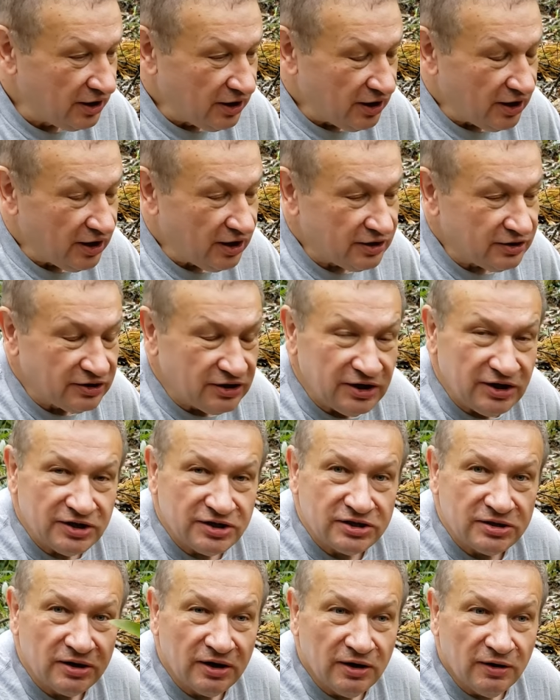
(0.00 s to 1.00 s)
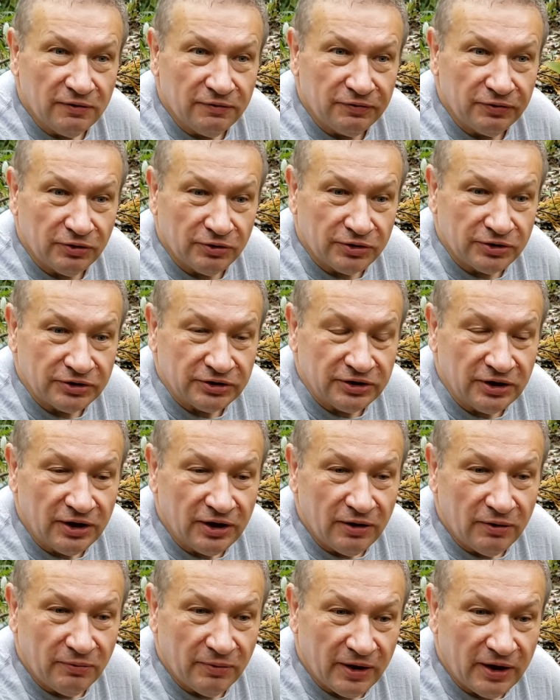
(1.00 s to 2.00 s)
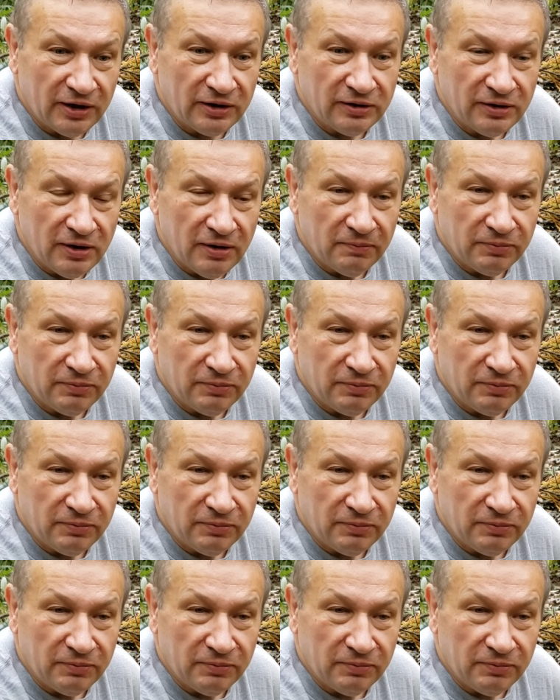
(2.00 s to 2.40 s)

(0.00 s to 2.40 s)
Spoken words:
and this fern, well,